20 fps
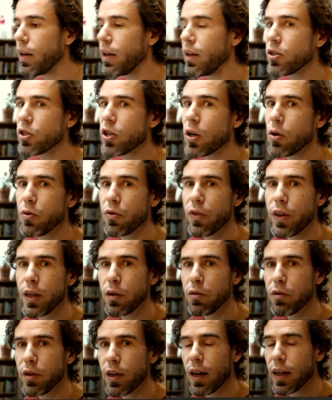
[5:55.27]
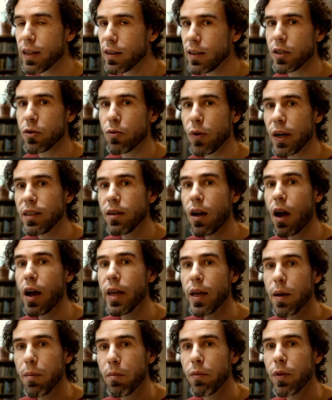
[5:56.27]
So think of it like this, right? I
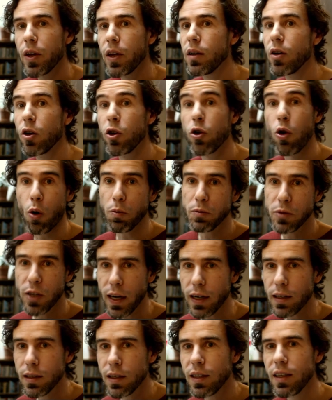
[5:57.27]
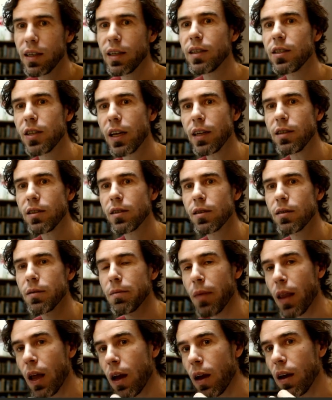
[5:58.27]
am an object, in a sense,
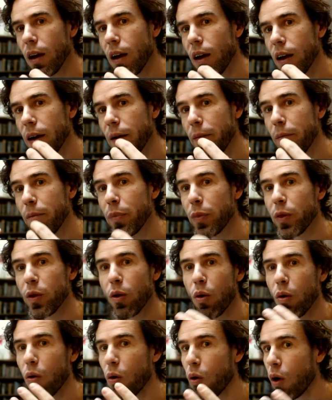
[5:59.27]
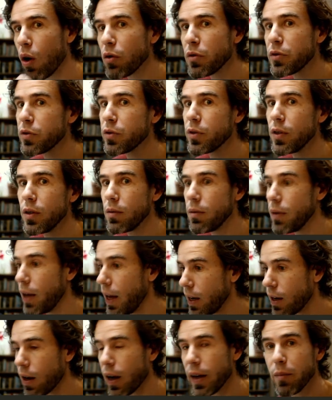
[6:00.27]
and
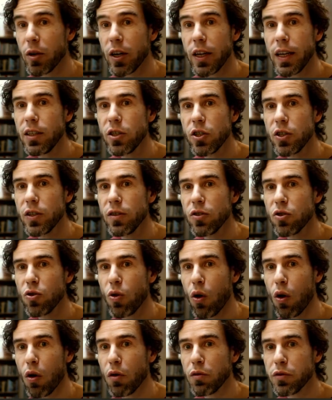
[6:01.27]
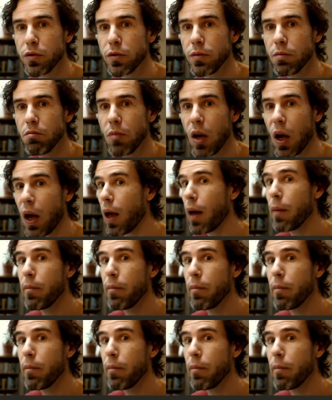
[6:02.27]
I am an instance of a